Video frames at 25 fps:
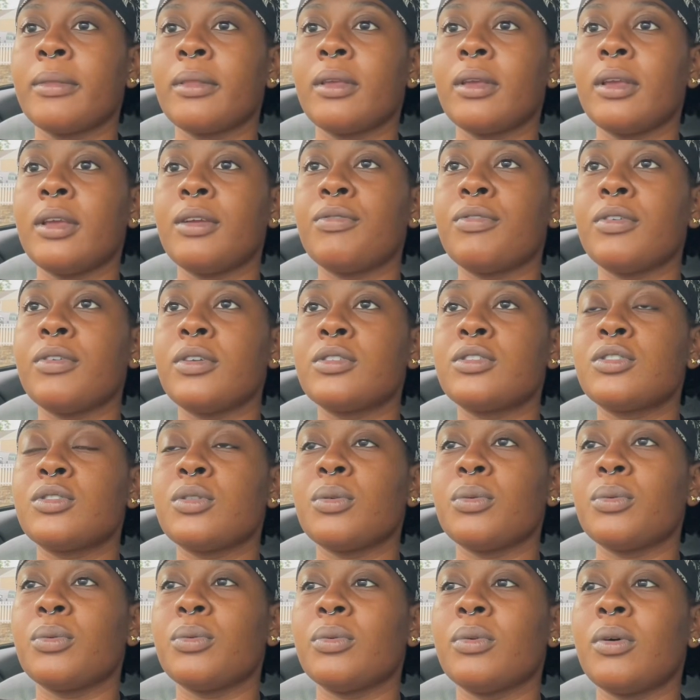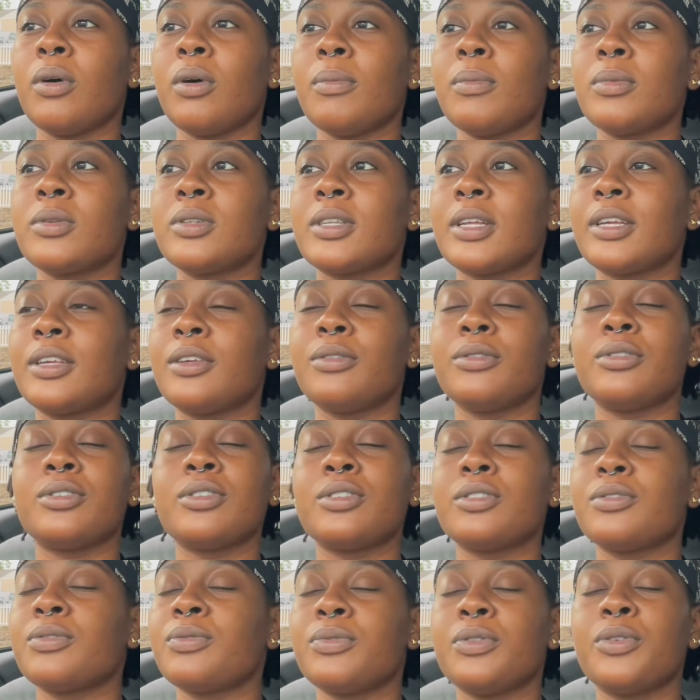it felt so almost like you
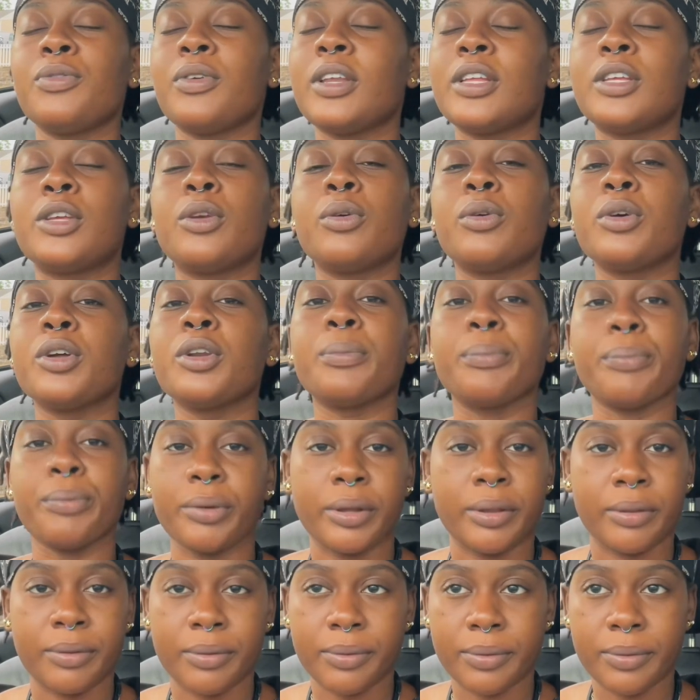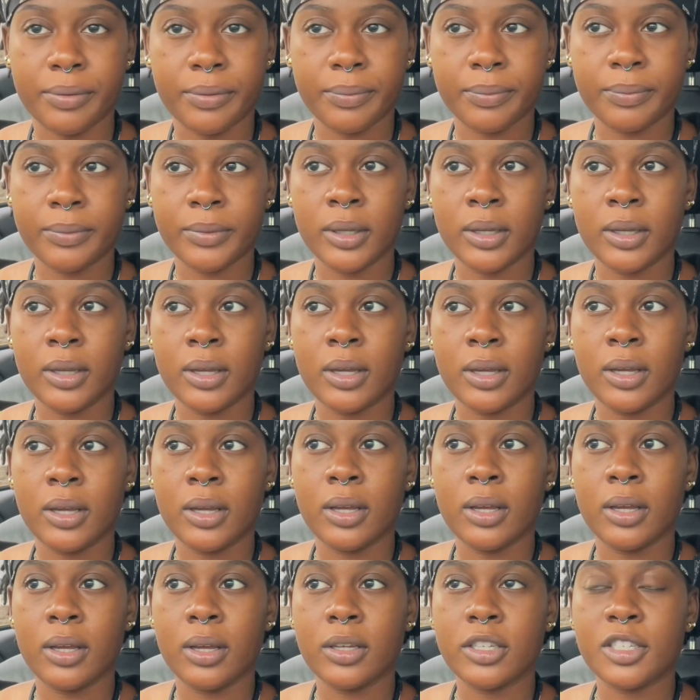just you felt like you couldn't breathe
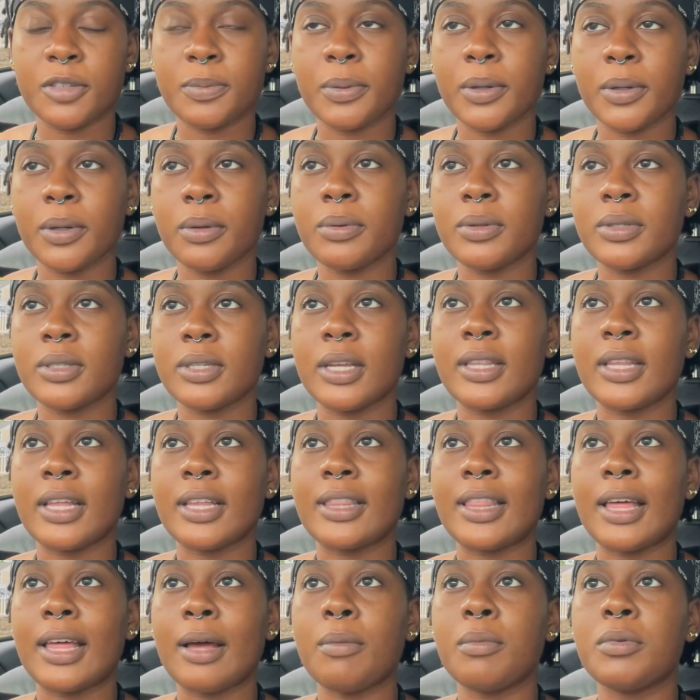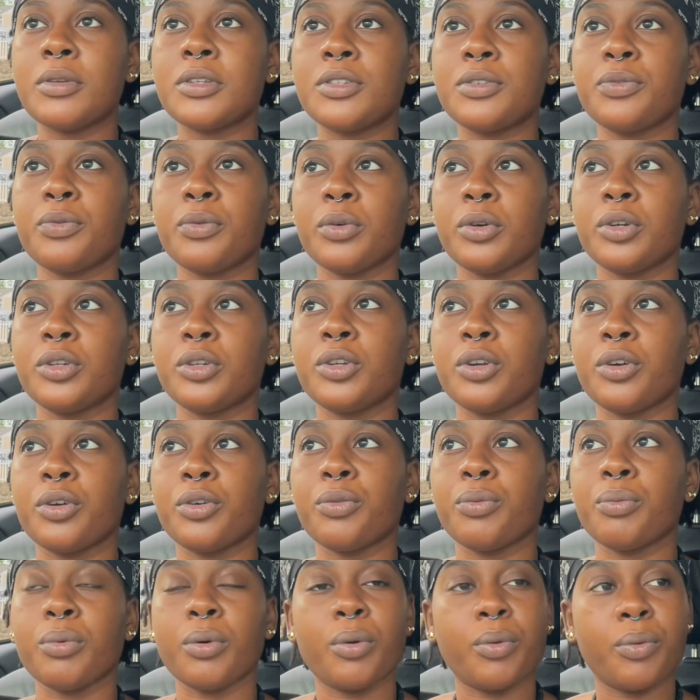spirit was saying that that was for your
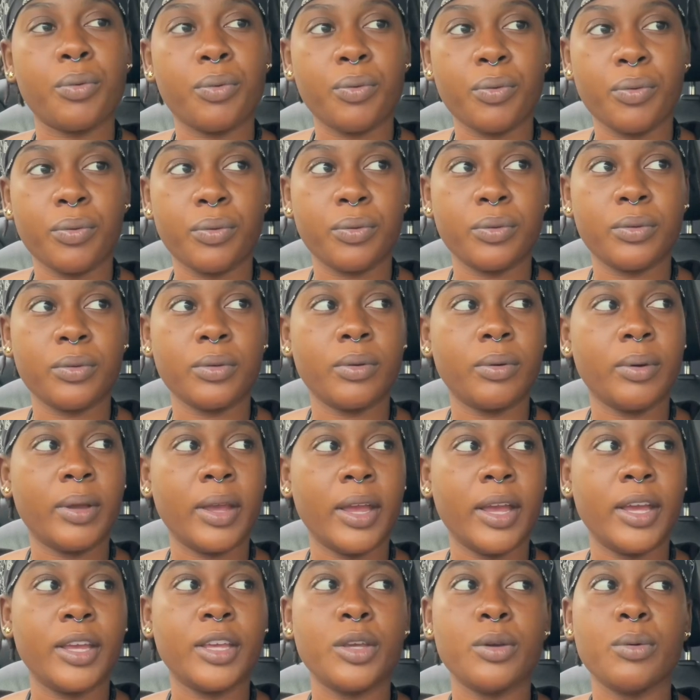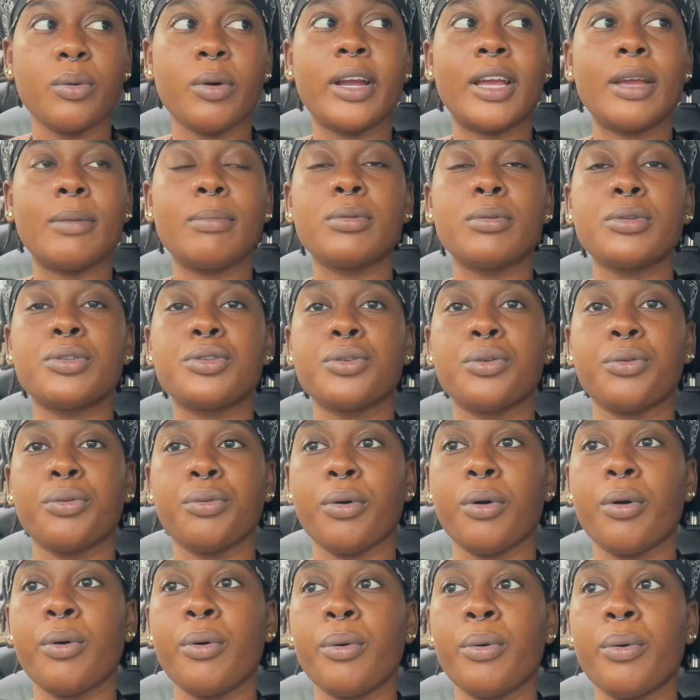growth okay you are able to
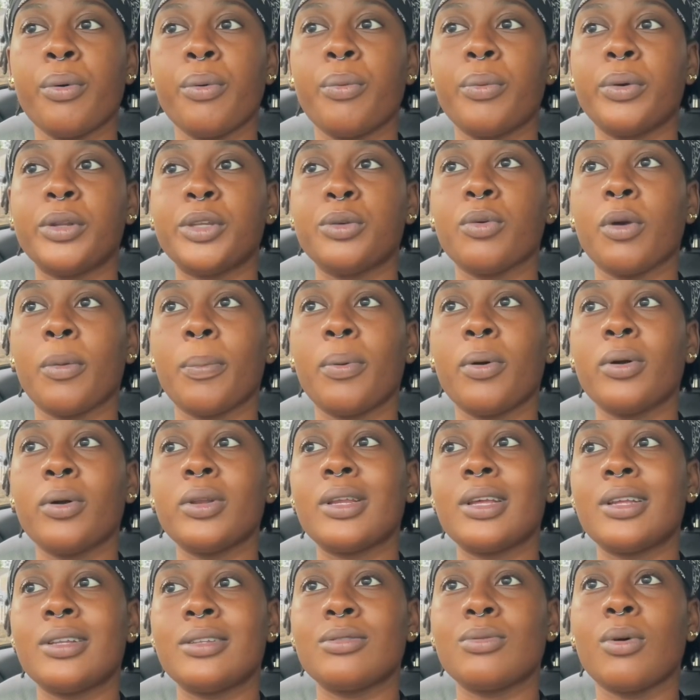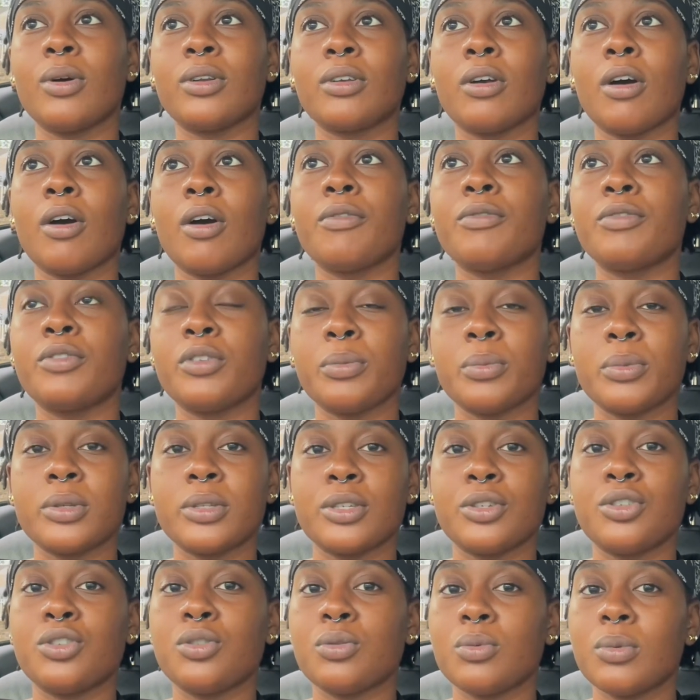grow when you are put into uncomfortable
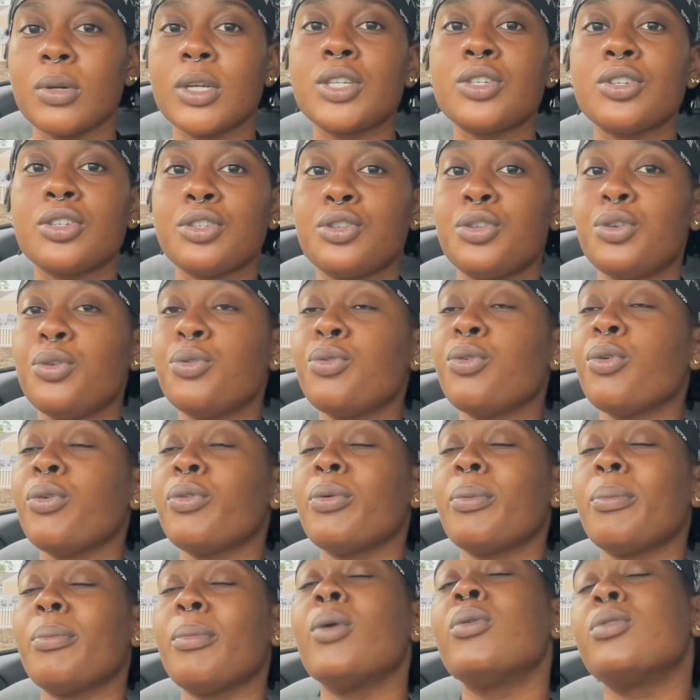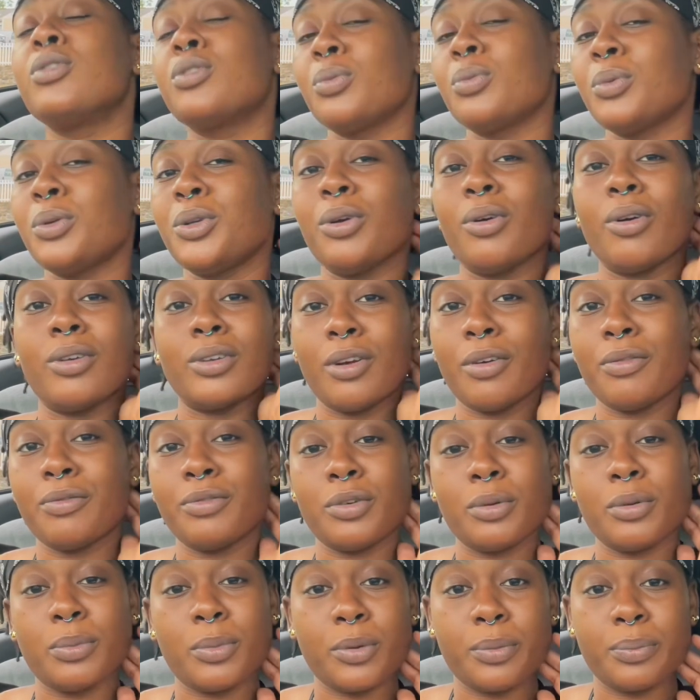situations you grow the most when you're
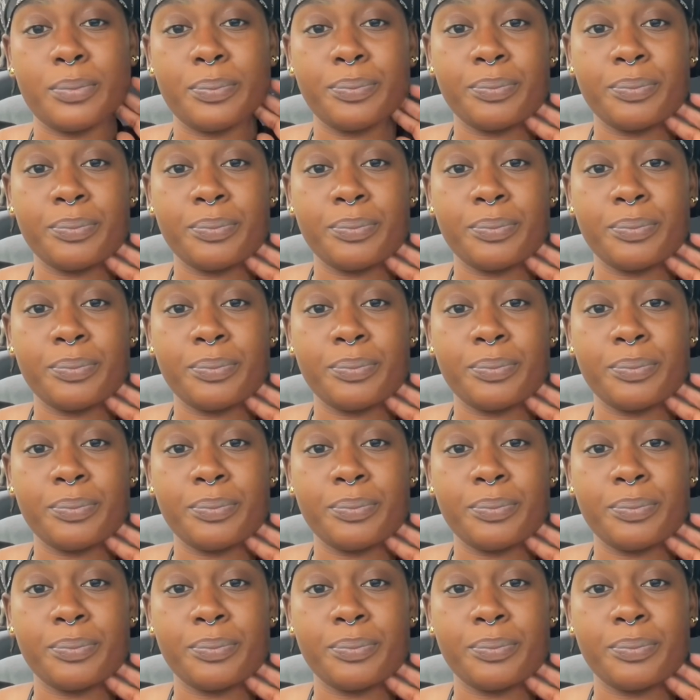uncomfortable